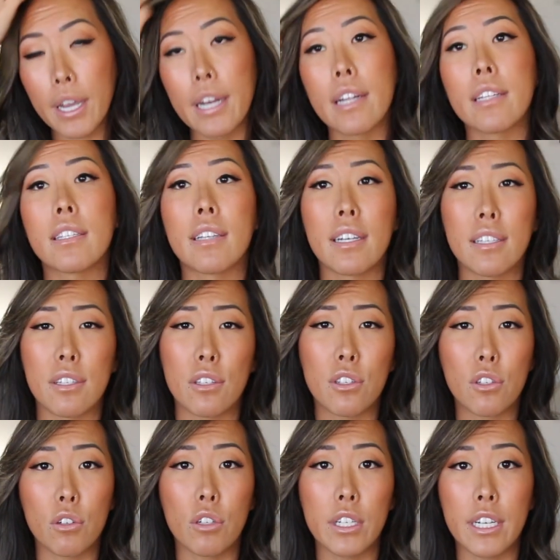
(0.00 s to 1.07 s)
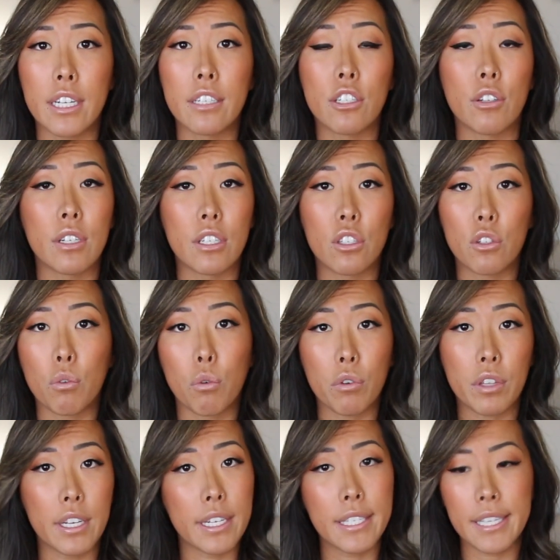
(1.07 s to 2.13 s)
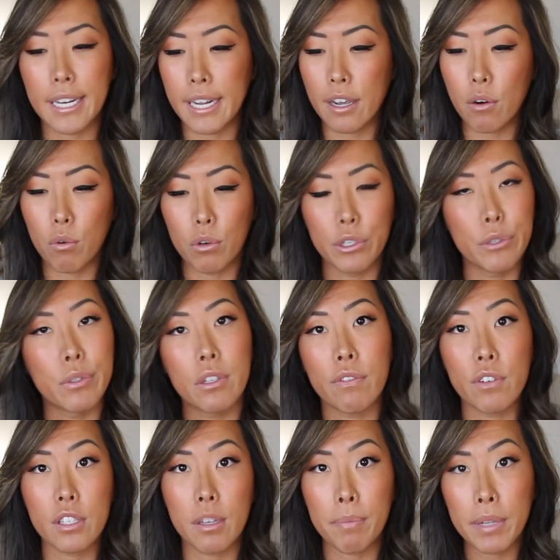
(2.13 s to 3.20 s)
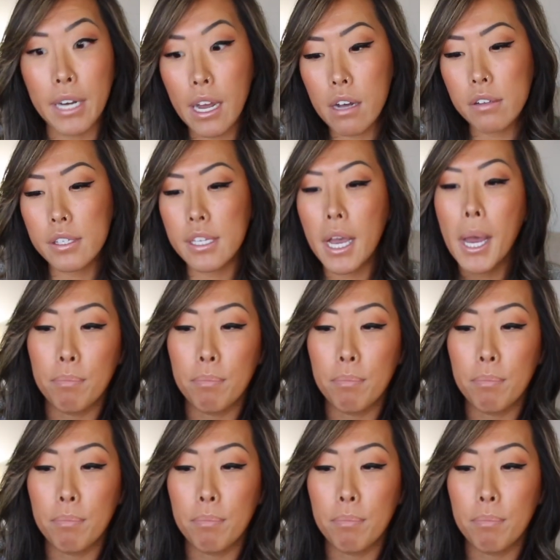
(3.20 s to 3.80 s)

and it's nice and sturdy and you can store things in it or use it for something else,